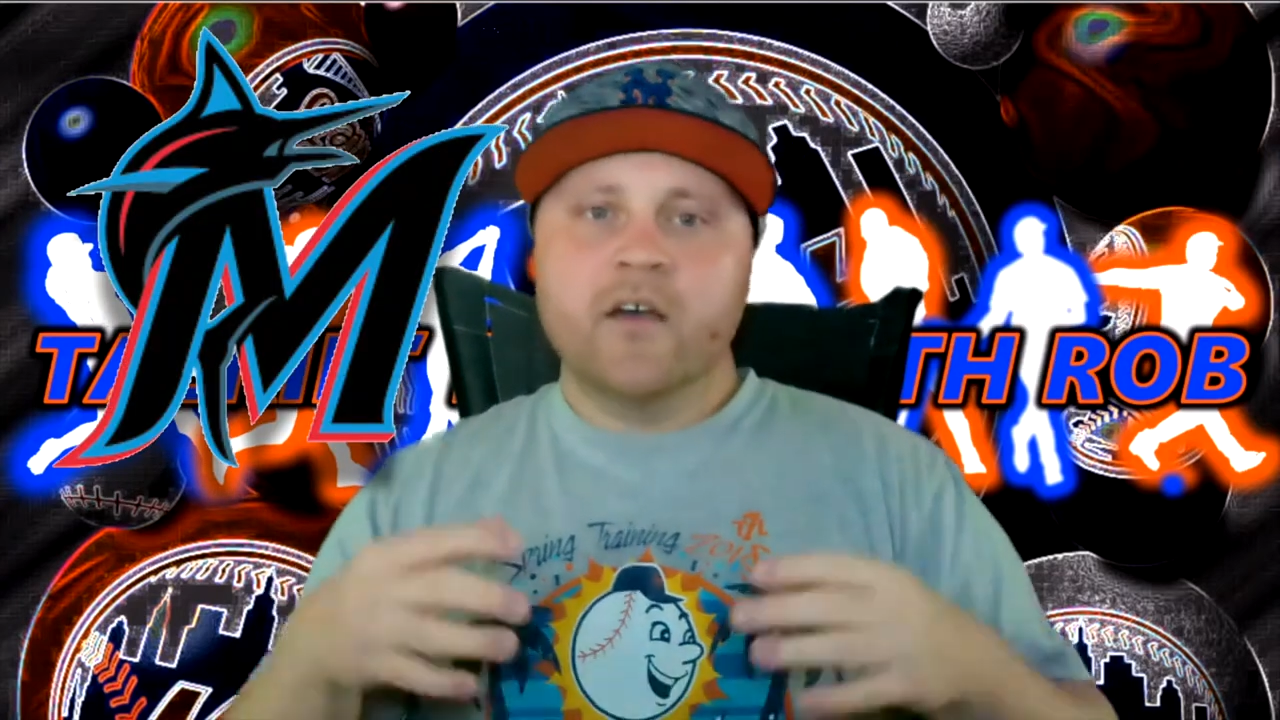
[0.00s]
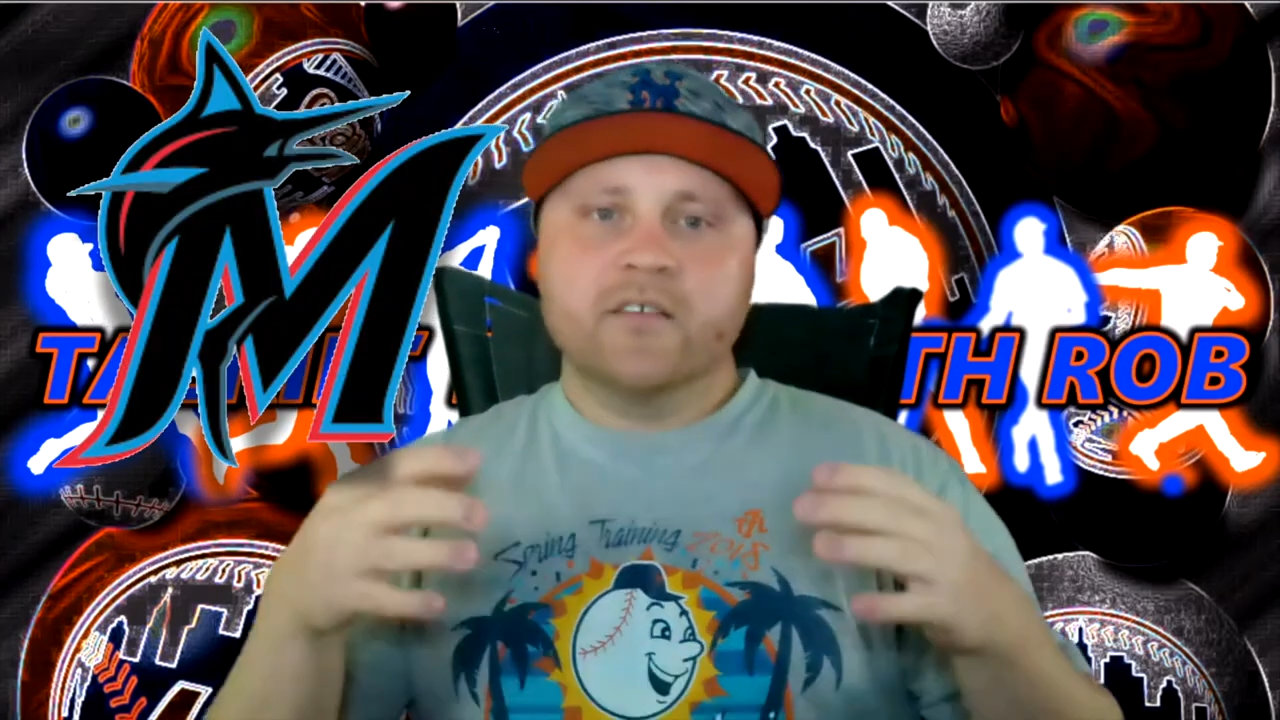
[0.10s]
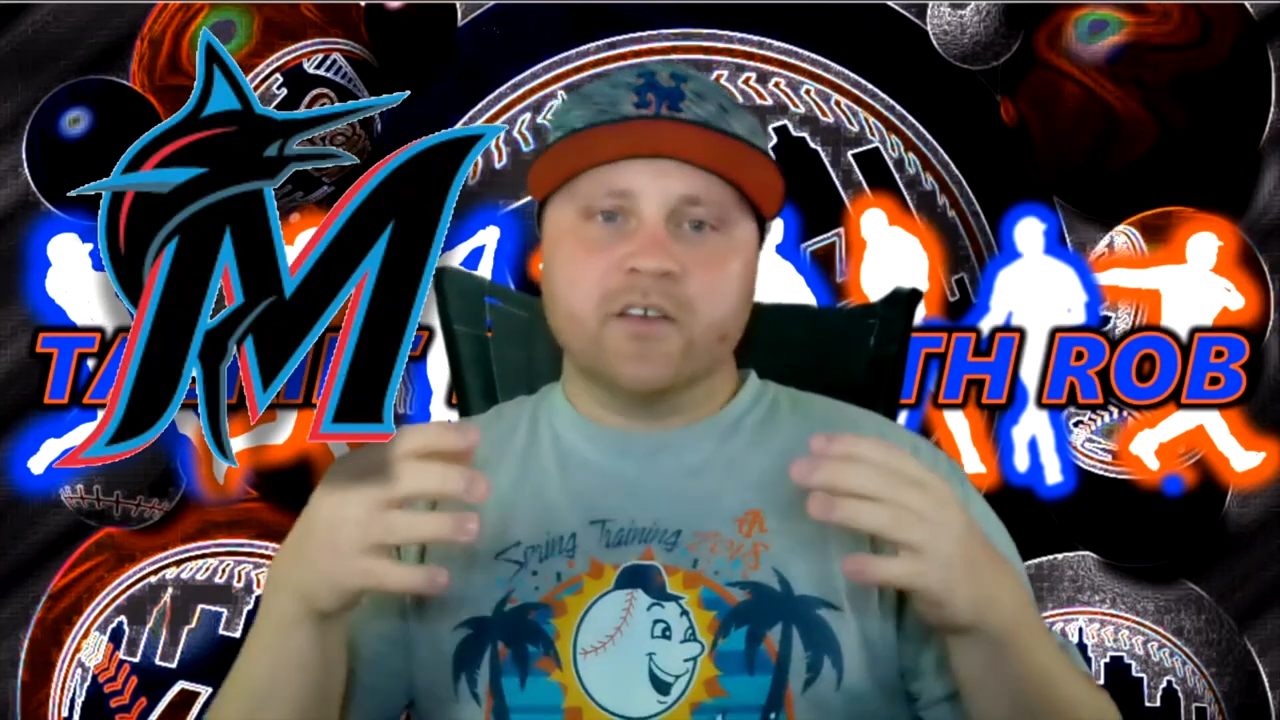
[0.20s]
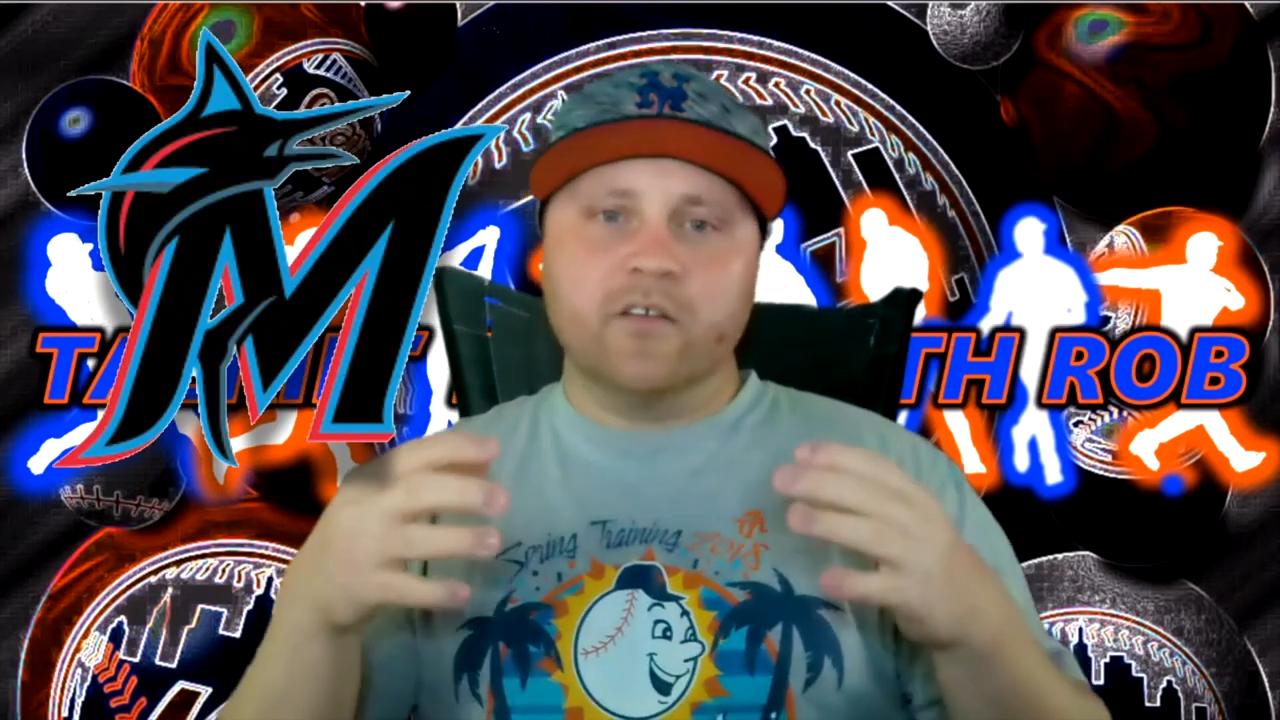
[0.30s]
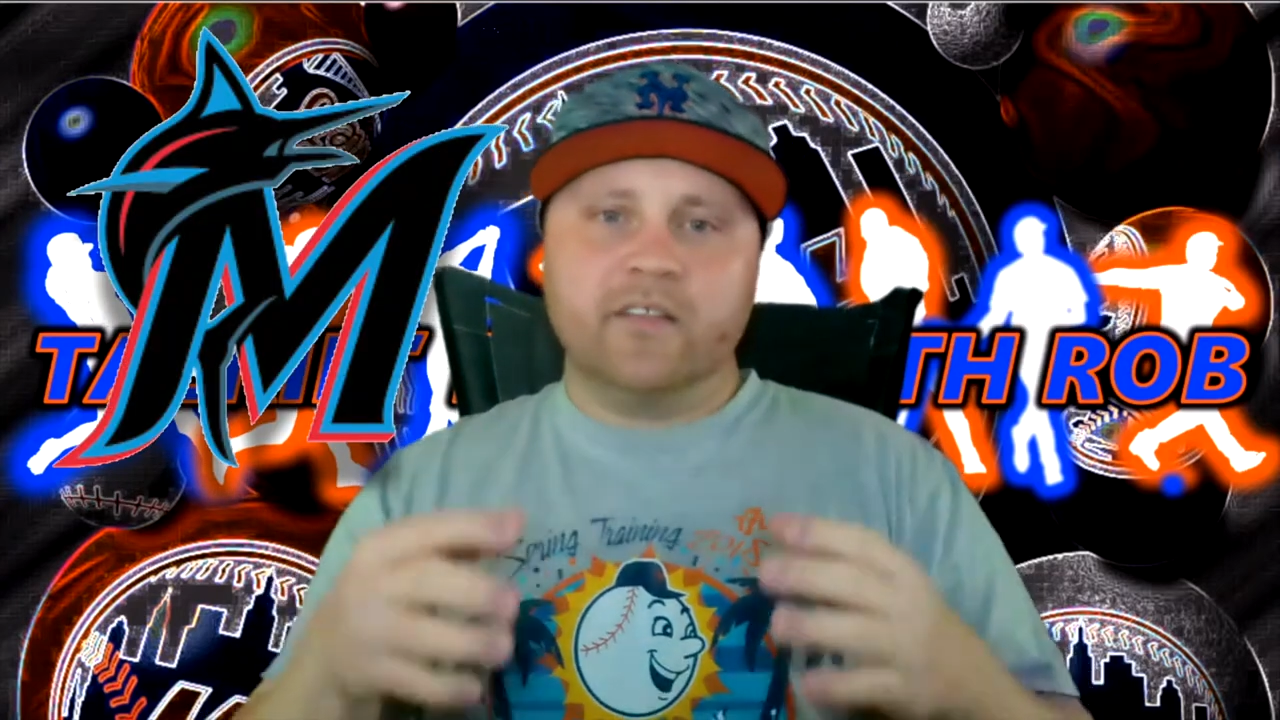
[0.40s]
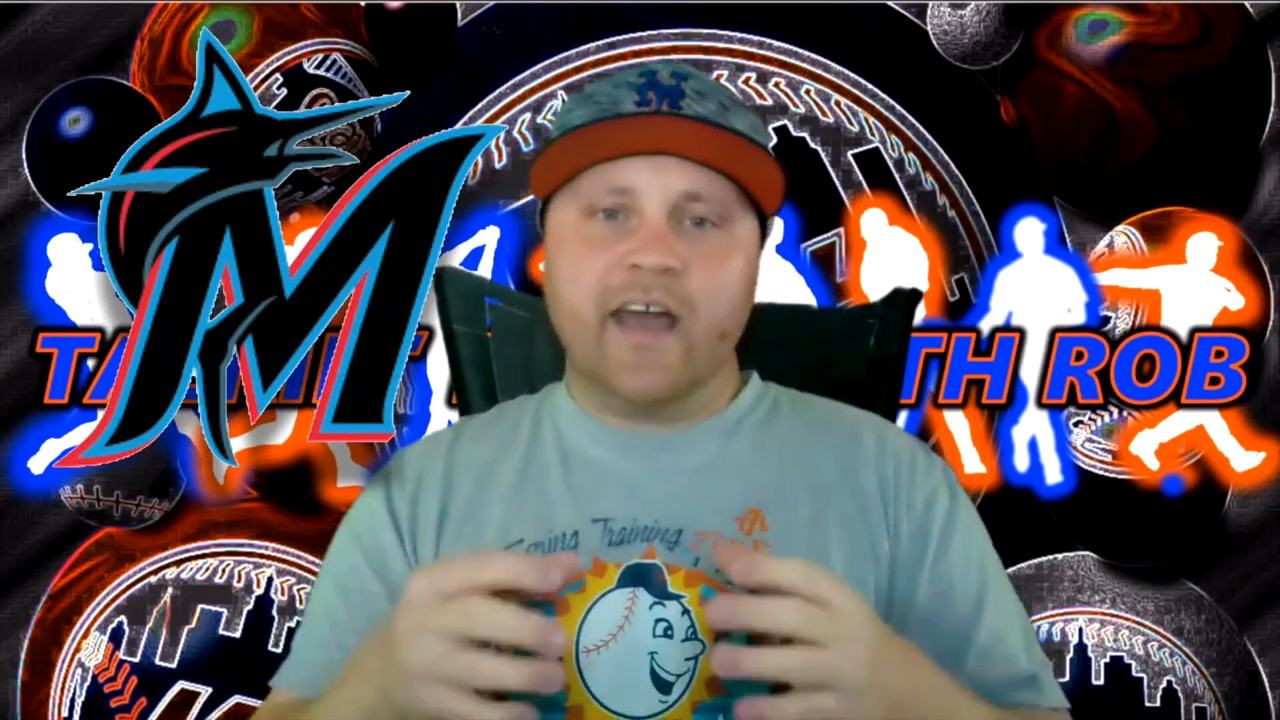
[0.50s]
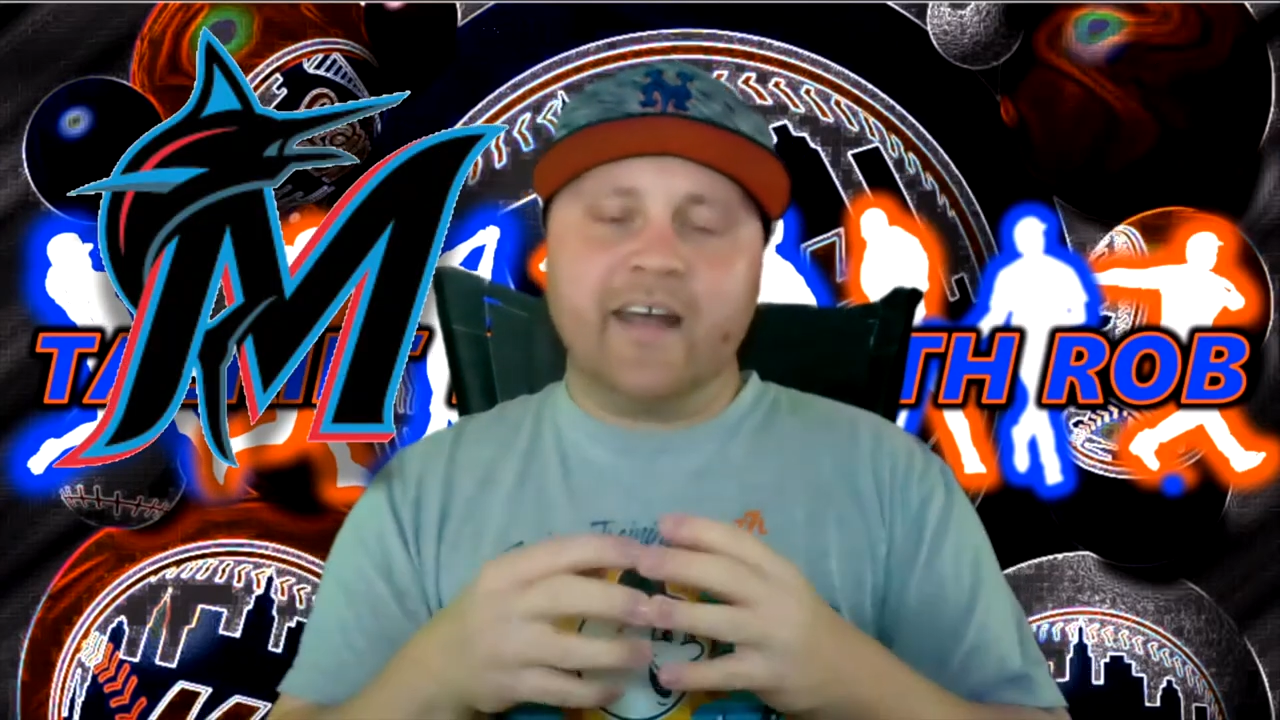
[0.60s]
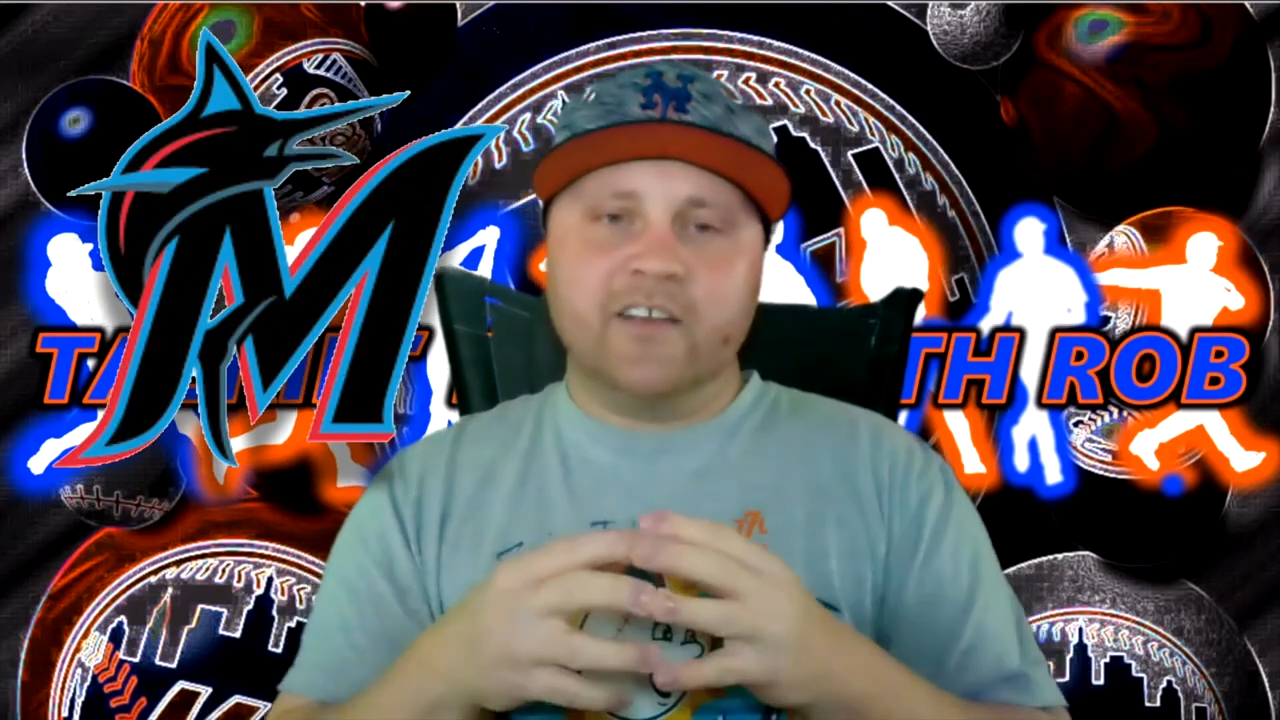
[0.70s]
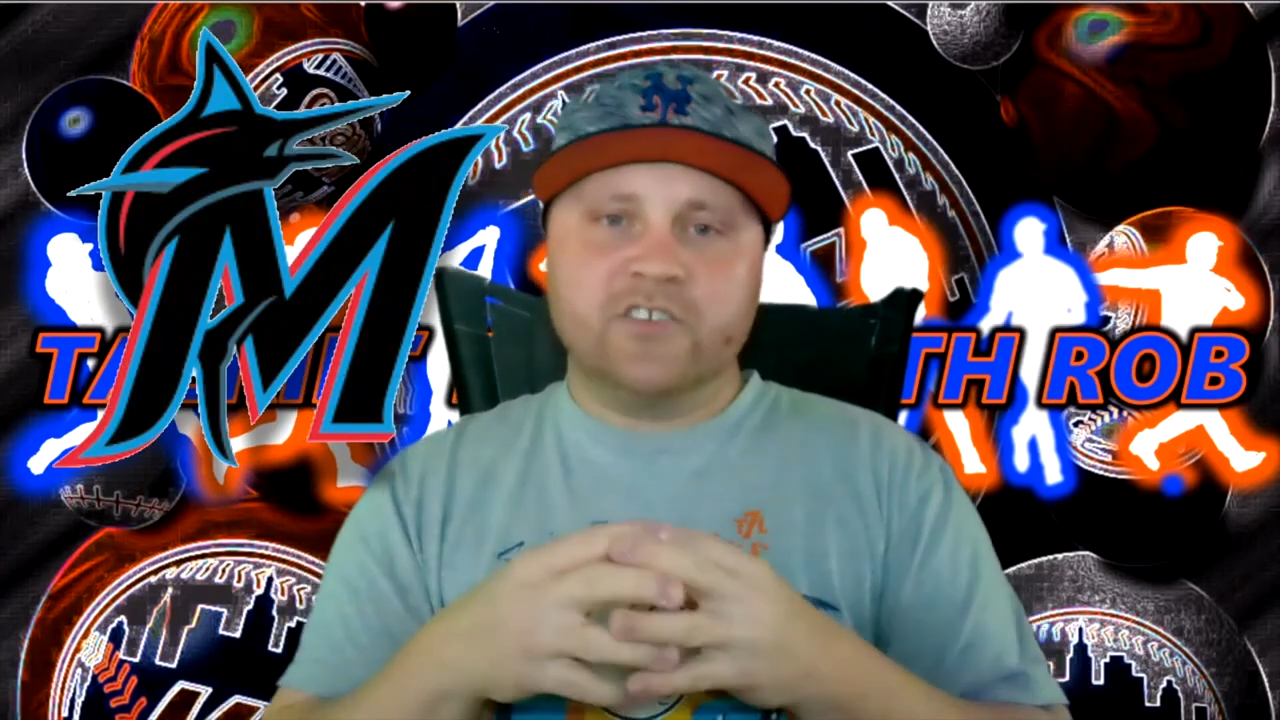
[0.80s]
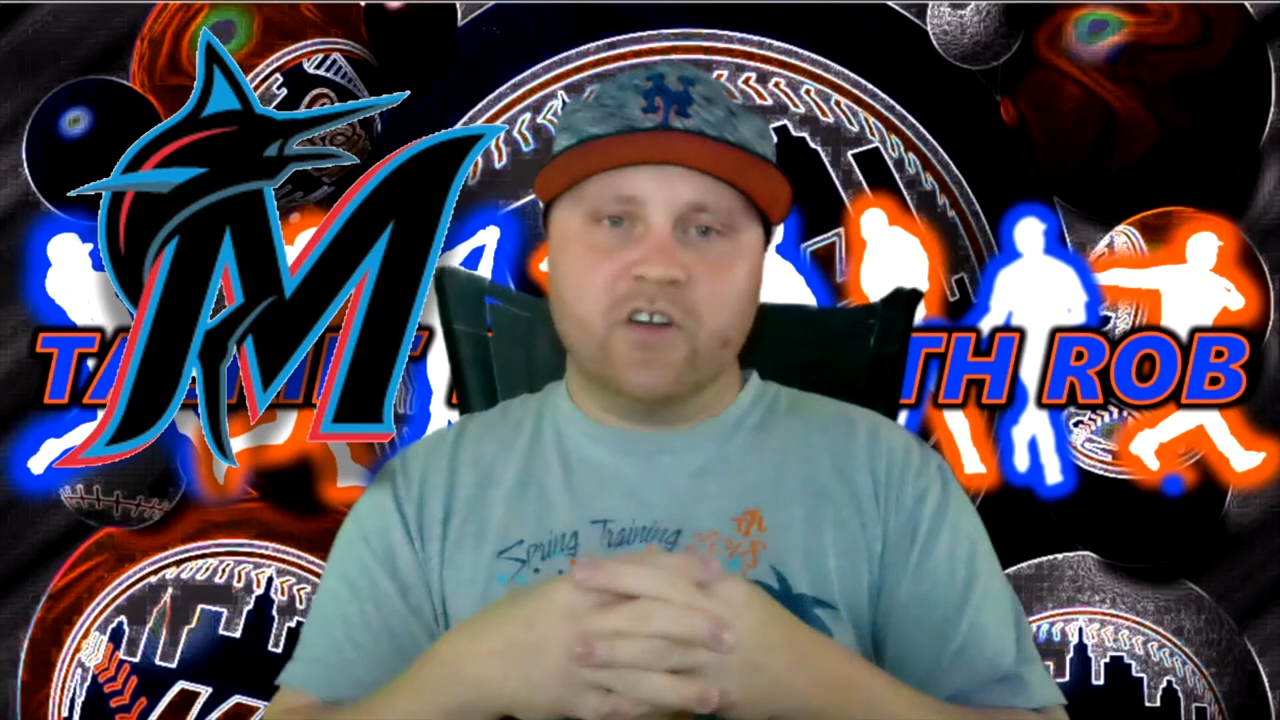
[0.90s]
So that is your